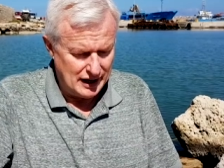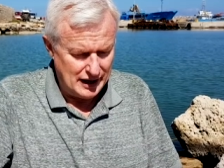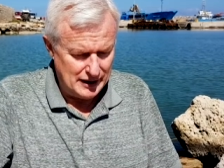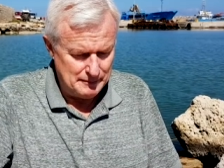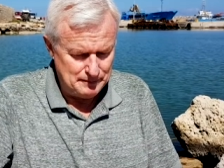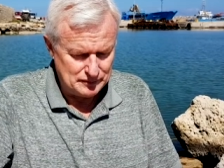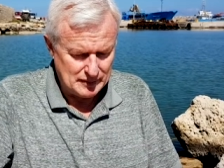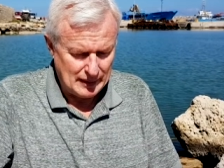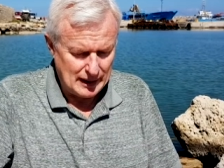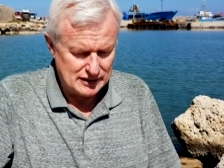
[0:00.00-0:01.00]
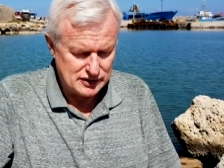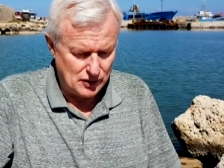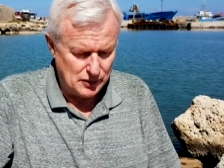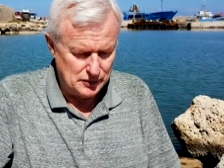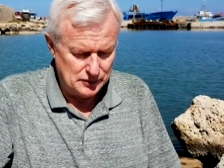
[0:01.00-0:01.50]
Um,
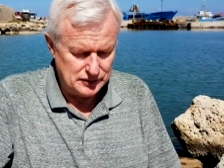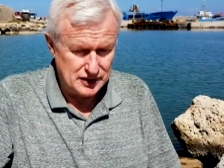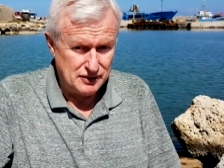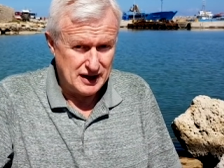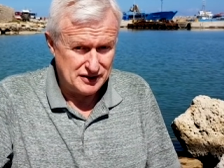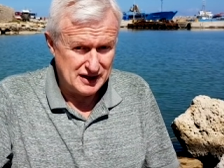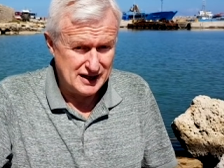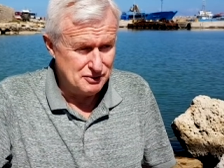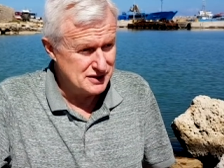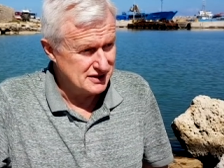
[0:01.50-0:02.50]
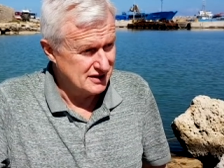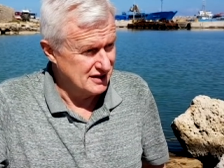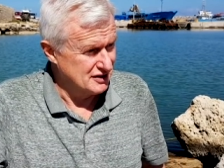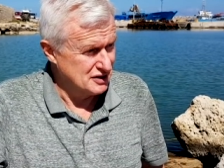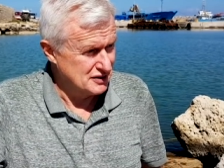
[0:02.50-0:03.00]
so you know, I think he was
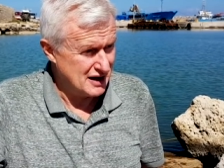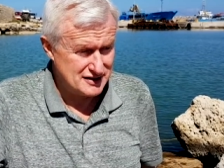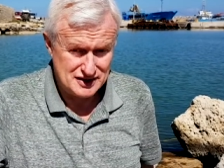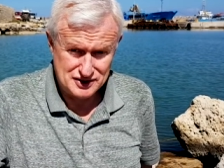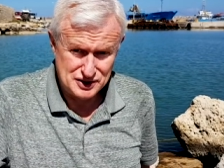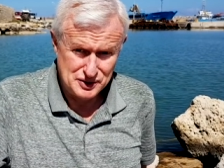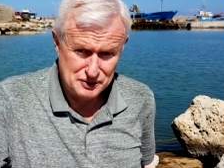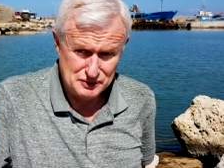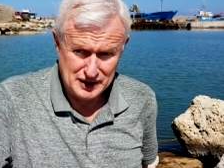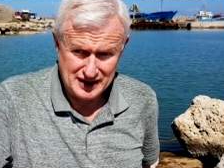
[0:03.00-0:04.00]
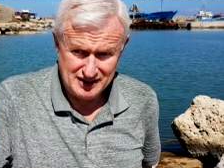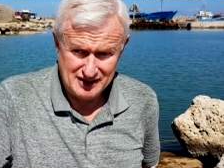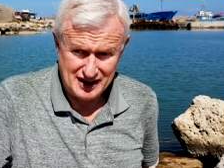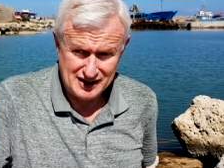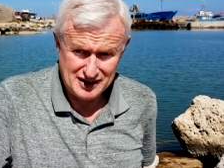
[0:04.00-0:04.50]
in 2002 where
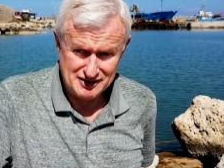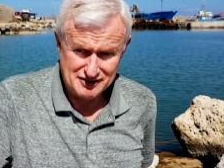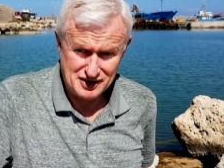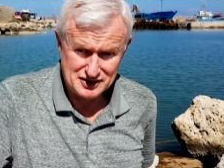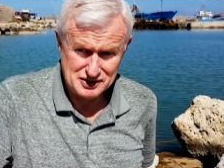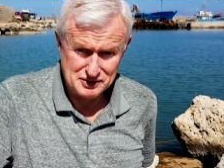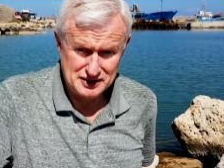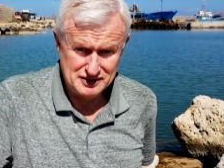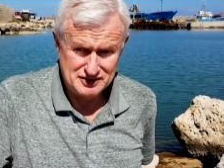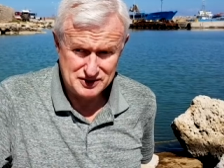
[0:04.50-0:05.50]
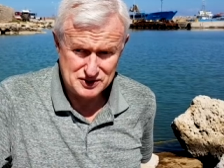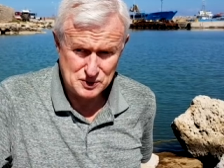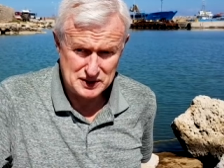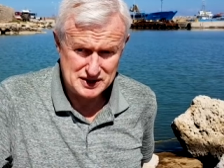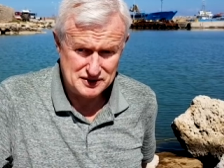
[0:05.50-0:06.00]
I kind of got to in
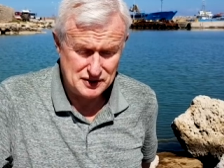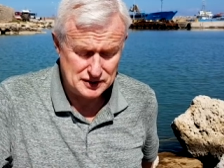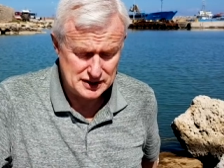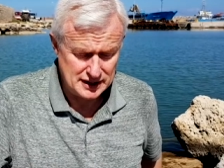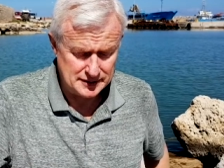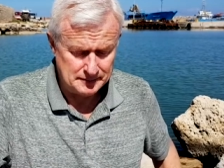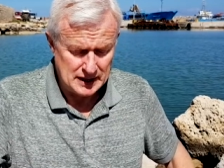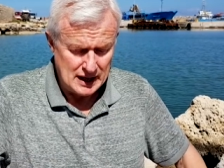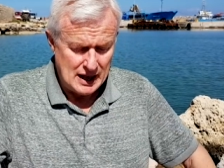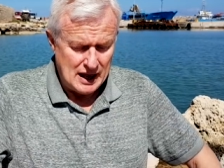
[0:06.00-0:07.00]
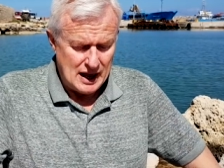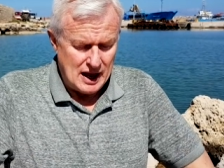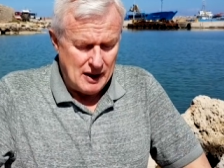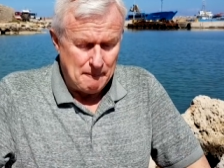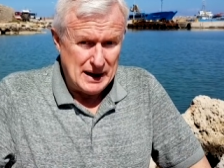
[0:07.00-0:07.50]
2013.
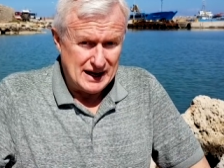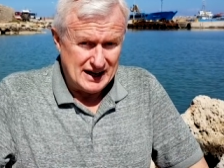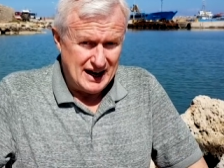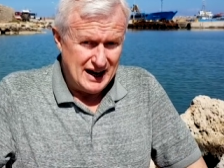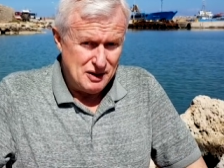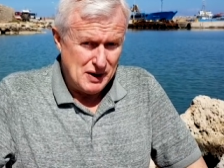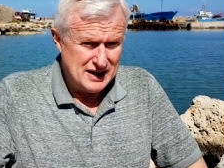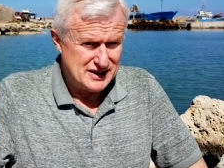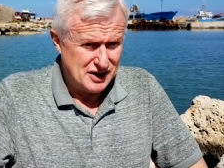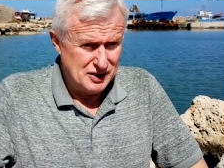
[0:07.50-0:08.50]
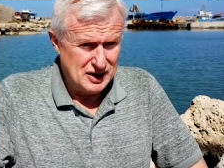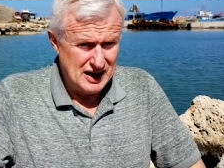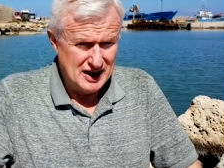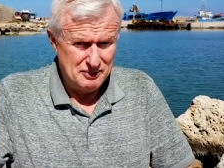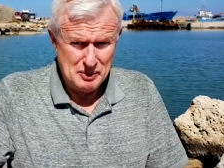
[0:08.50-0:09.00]
But anyway, so
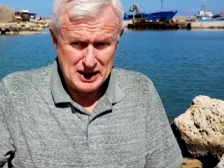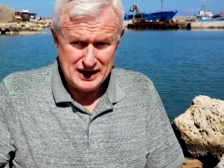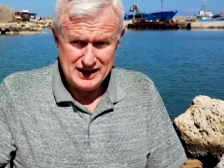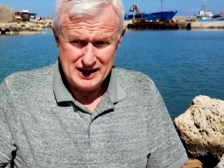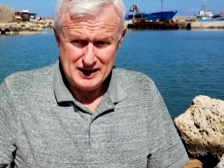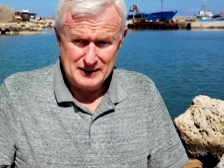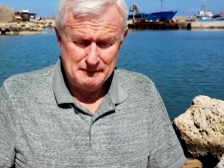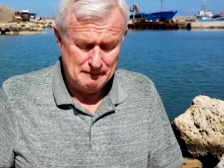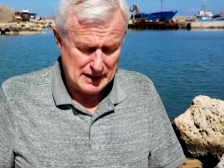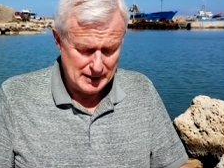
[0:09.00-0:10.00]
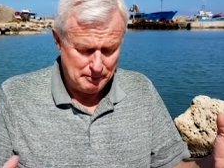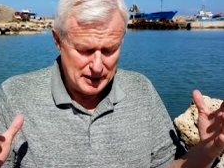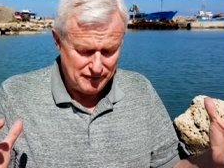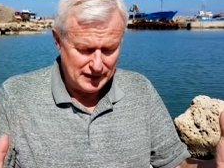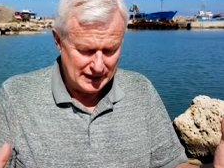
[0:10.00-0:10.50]
my uh, my
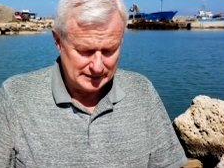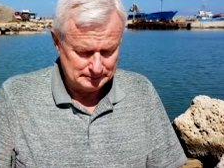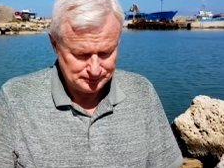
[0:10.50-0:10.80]
epiphany,